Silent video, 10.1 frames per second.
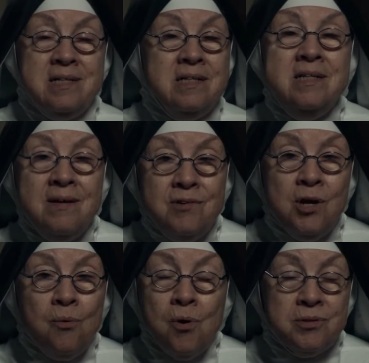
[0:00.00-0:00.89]
I didn't even
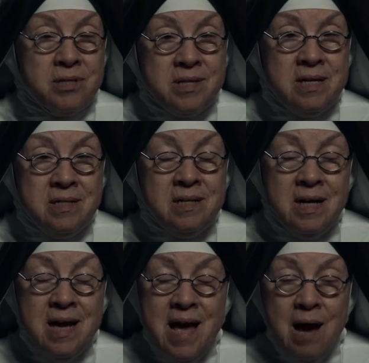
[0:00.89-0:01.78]
know all that they
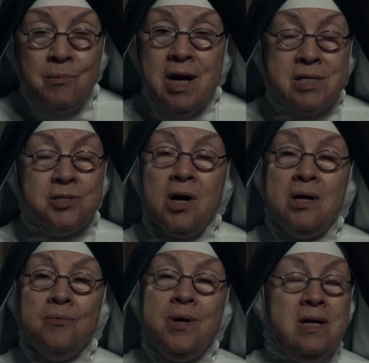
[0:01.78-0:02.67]
did. And when I
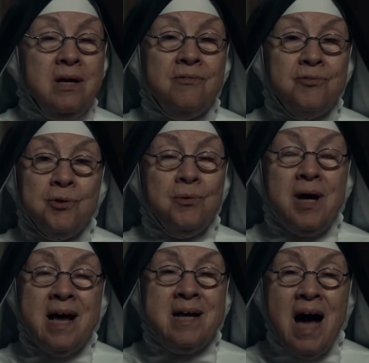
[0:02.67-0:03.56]
started reading through
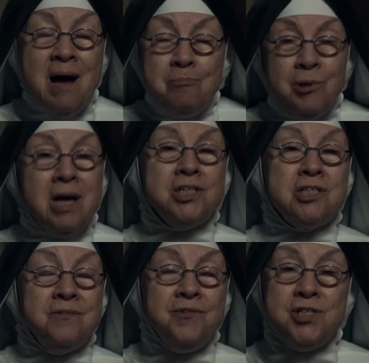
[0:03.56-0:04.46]
it, I
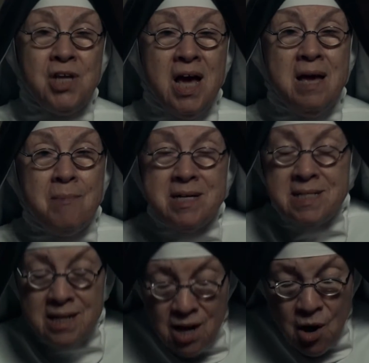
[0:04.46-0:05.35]
blushed for shame. I
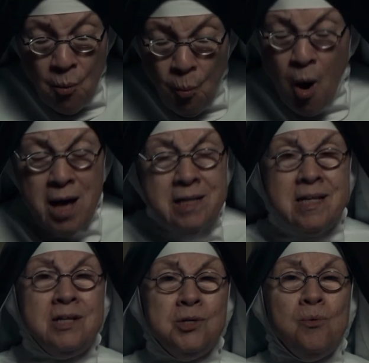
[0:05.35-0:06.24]
said, why
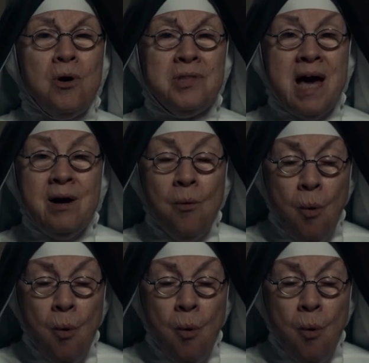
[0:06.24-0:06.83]
did they do all that?